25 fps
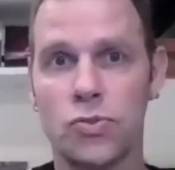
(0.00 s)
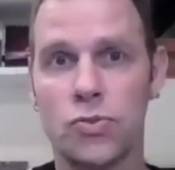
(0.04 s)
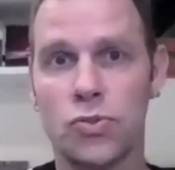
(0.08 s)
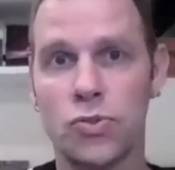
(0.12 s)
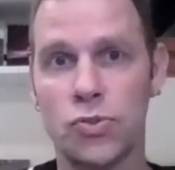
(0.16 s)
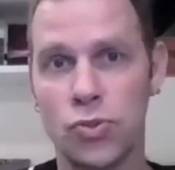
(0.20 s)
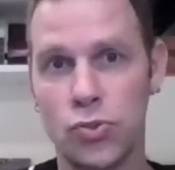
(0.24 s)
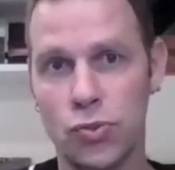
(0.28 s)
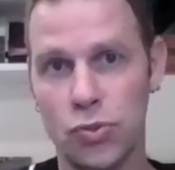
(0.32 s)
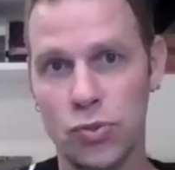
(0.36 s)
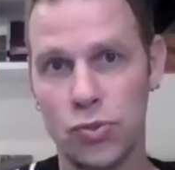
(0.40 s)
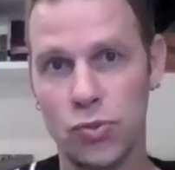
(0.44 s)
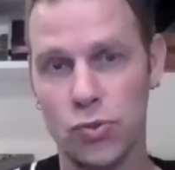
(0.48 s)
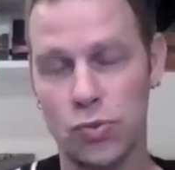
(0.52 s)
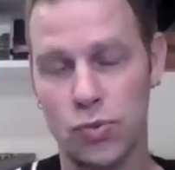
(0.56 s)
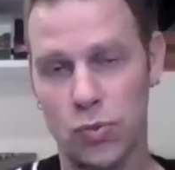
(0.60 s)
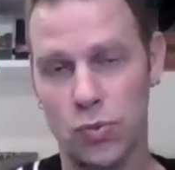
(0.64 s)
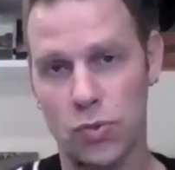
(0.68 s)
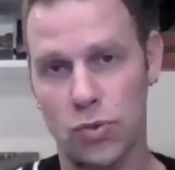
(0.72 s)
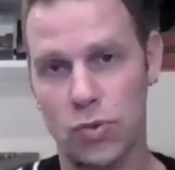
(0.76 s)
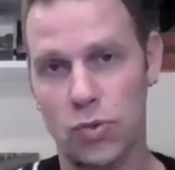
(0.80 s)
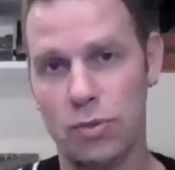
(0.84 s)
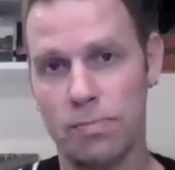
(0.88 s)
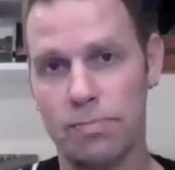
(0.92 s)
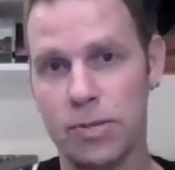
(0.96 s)
to
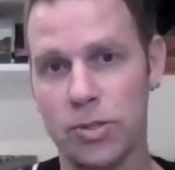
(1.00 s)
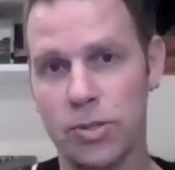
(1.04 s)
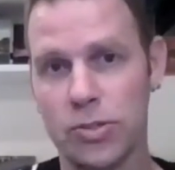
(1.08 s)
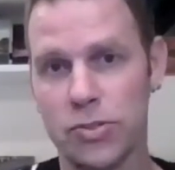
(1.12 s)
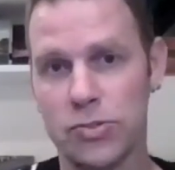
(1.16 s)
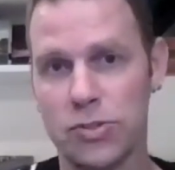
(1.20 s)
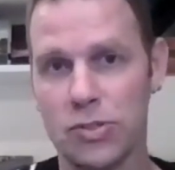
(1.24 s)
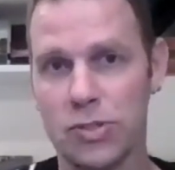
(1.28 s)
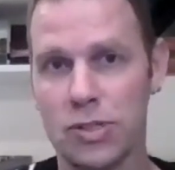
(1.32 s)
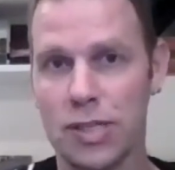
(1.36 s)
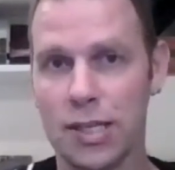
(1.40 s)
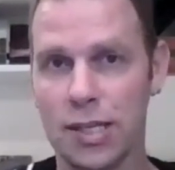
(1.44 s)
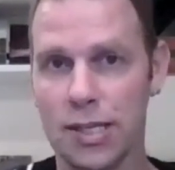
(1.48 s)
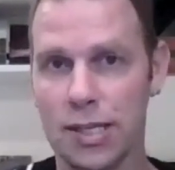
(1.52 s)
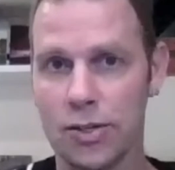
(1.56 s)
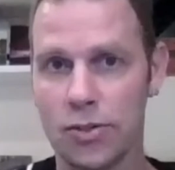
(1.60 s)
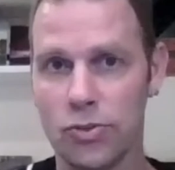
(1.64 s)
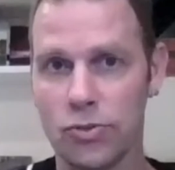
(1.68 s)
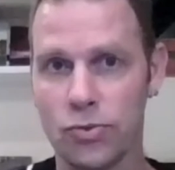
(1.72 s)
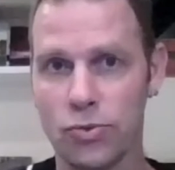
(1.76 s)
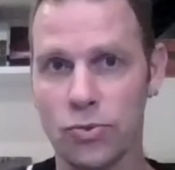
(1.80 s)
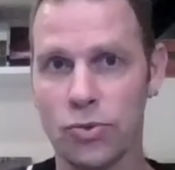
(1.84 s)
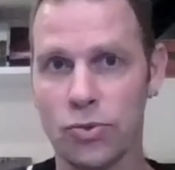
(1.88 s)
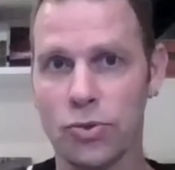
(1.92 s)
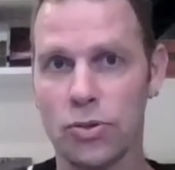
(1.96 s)
the person in it,
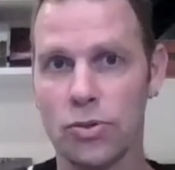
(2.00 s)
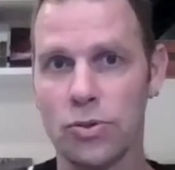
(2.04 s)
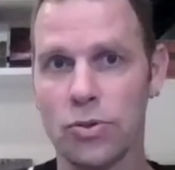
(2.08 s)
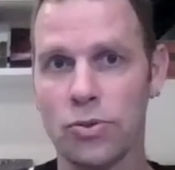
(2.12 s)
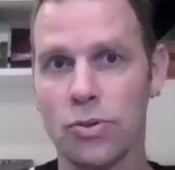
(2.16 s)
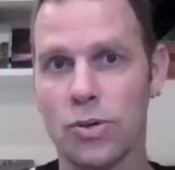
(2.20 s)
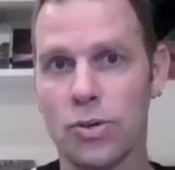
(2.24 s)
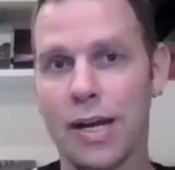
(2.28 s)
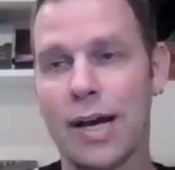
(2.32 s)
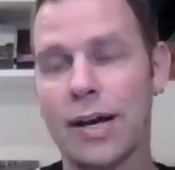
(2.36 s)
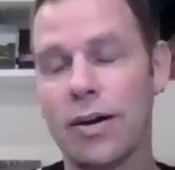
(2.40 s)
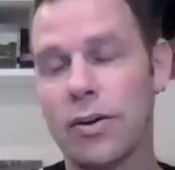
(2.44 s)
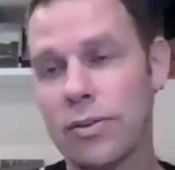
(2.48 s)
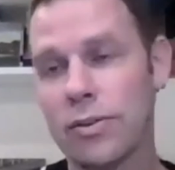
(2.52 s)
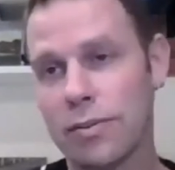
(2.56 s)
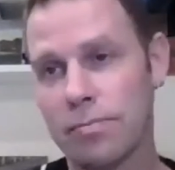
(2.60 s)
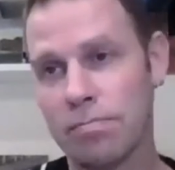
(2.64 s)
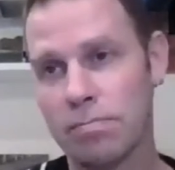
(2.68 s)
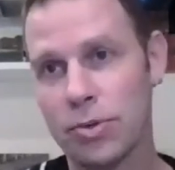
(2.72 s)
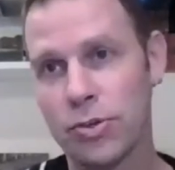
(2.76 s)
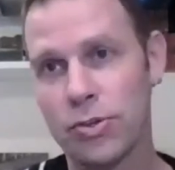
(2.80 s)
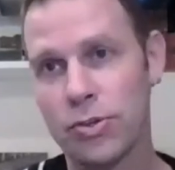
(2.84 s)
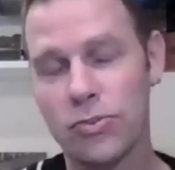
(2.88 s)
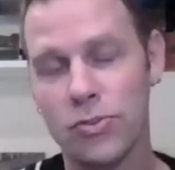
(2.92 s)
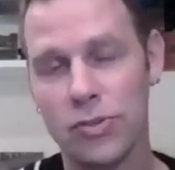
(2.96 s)
or how the
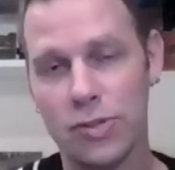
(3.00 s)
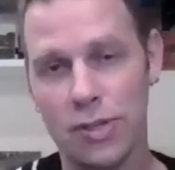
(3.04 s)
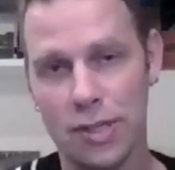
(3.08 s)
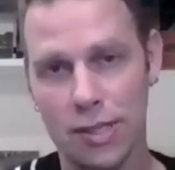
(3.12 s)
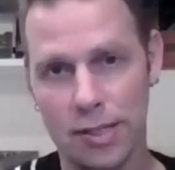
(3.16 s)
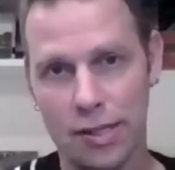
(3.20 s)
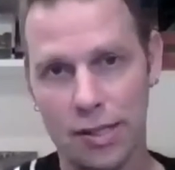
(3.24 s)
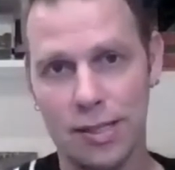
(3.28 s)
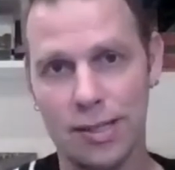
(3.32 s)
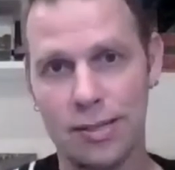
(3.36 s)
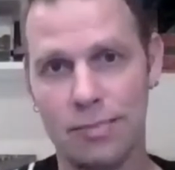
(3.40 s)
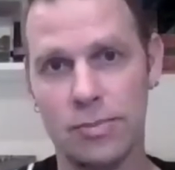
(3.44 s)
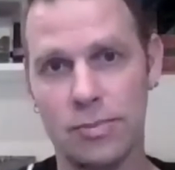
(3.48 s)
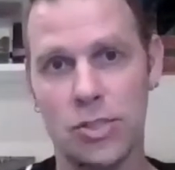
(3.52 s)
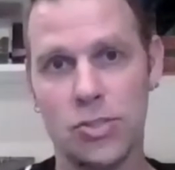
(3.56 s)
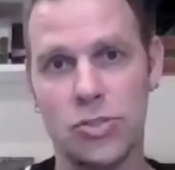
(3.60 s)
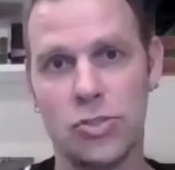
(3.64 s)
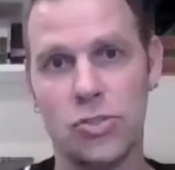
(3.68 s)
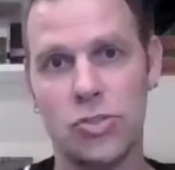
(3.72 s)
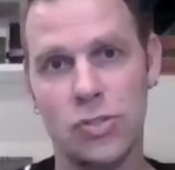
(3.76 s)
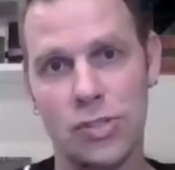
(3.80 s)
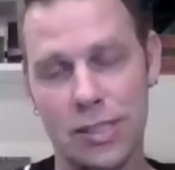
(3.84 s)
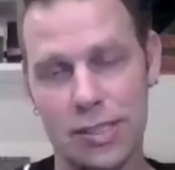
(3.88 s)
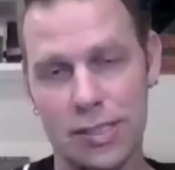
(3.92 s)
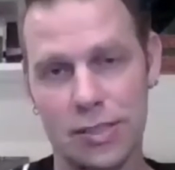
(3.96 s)
person in the
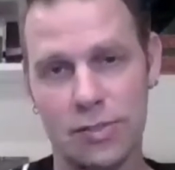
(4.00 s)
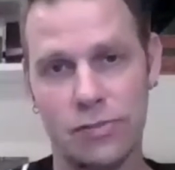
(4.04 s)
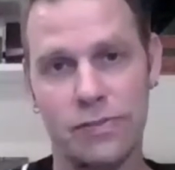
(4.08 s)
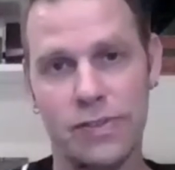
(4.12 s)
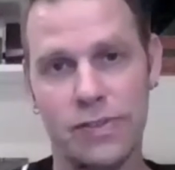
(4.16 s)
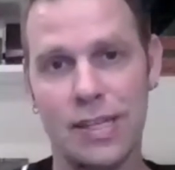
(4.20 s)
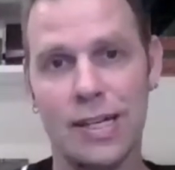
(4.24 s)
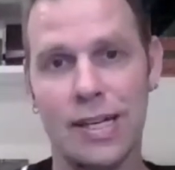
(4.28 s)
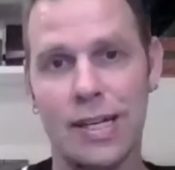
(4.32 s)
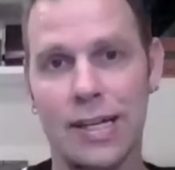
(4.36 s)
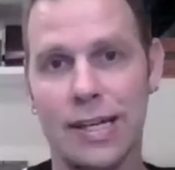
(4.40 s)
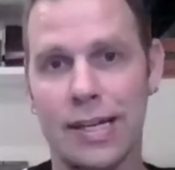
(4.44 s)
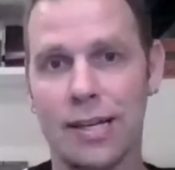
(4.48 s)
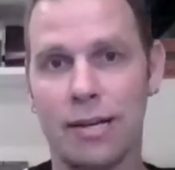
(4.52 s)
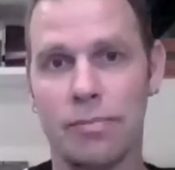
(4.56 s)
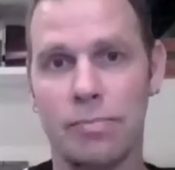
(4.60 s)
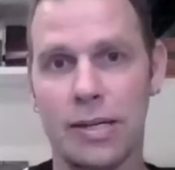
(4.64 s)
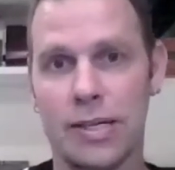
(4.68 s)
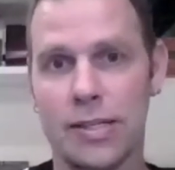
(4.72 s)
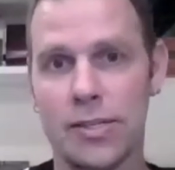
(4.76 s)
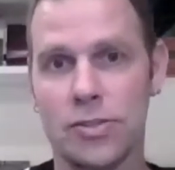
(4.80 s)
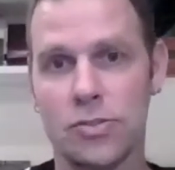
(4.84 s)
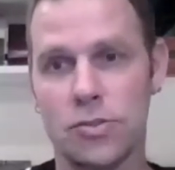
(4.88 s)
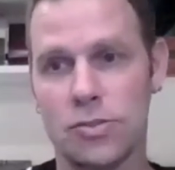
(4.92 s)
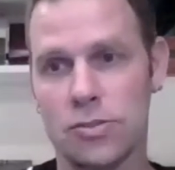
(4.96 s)
image is feeling
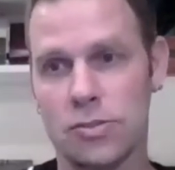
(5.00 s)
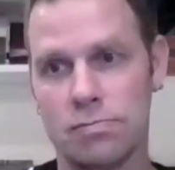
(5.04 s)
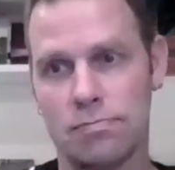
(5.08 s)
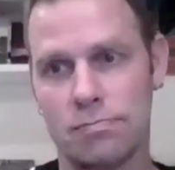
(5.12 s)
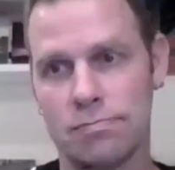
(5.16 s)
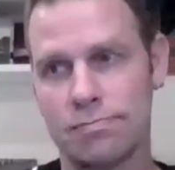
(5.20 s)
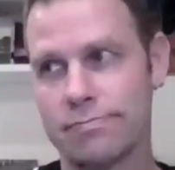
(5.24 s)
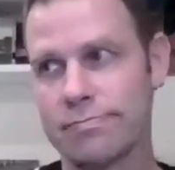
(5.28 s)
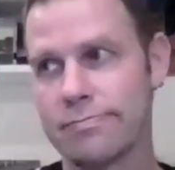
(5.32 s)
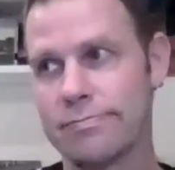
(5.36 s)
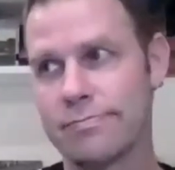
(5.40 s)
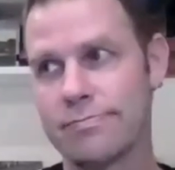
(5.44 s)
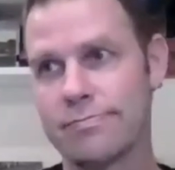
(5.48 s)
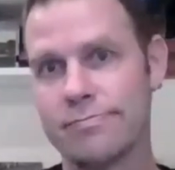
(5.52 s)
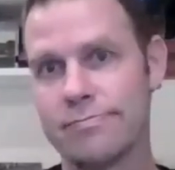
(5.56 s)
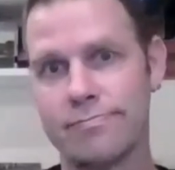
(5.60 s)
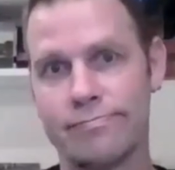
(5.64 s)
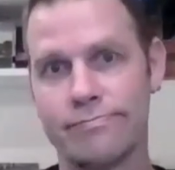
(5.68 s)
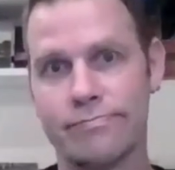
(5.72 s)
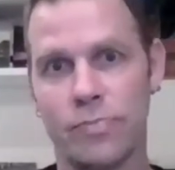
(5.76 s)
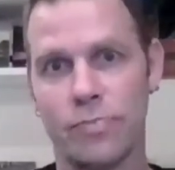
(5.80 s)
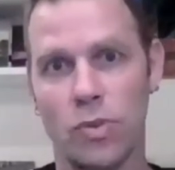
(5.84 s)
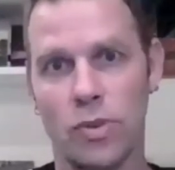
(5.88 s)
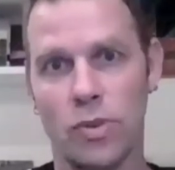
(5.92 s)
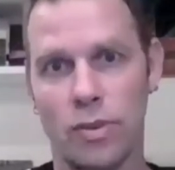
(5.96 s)
about
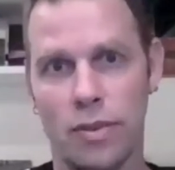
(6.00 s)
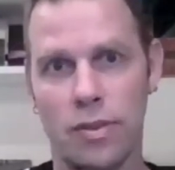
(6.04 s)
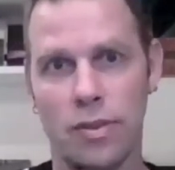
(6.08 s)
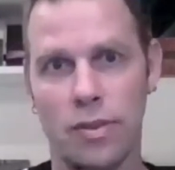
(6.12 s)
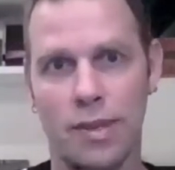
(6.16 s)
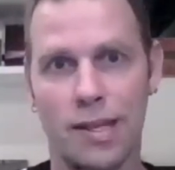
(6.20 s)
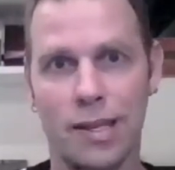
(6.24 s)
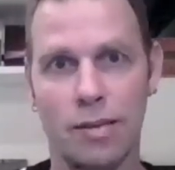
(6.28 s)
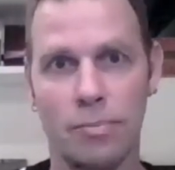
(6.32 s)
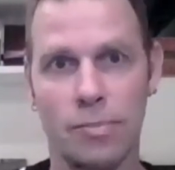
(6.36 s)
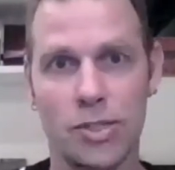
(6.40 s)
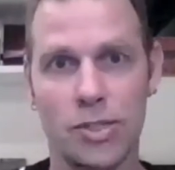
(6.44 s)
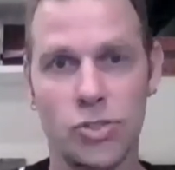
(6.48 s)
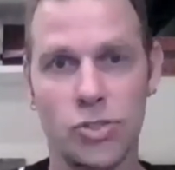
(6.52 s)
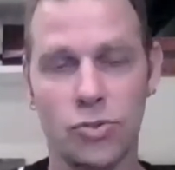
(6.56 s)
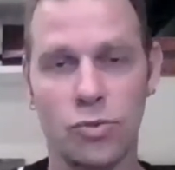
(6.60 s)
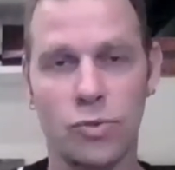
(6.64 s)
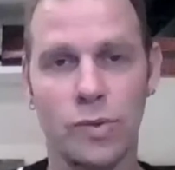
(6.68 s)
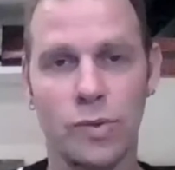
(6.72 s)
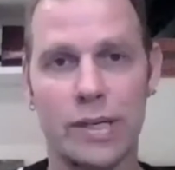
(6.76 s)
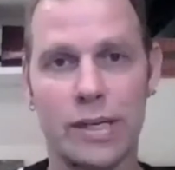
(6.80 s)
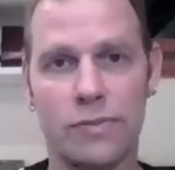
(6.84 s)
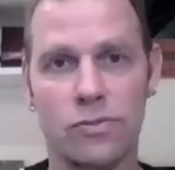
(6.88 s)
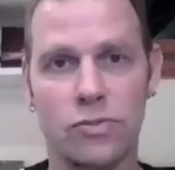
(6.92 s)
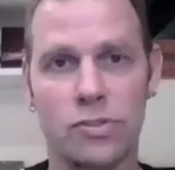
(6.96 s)
the image or
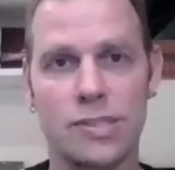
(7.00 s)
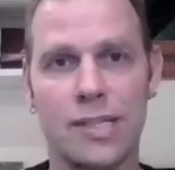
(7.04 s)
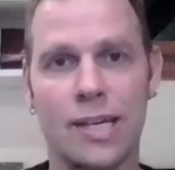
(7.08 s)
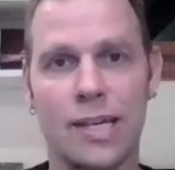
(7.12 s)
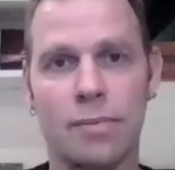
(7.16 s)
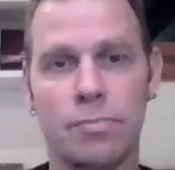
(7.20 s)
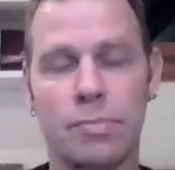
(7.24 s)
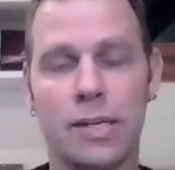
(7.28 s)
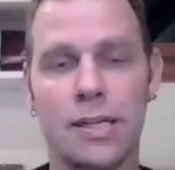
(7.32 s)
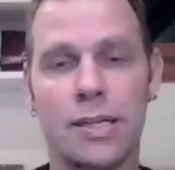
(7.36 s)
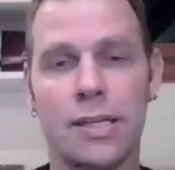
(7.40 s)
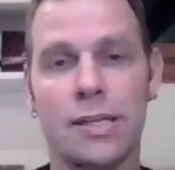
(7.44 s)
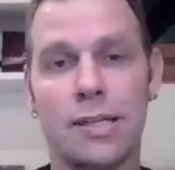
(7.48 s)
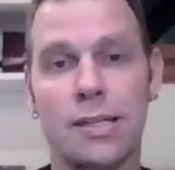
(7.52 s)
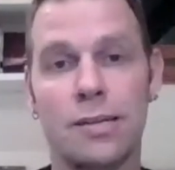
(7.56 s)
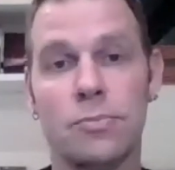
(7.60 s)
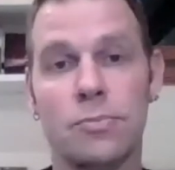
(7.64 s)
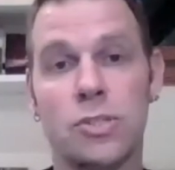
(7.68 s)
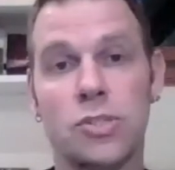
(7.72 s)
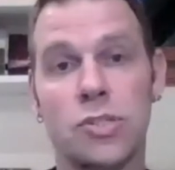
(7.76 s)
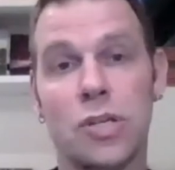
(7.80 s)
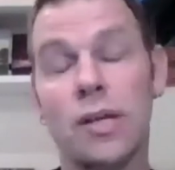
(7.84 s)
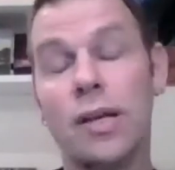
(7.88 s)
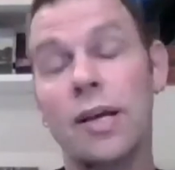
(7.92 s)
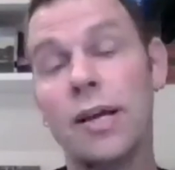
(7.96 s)
whatever is happening in the image.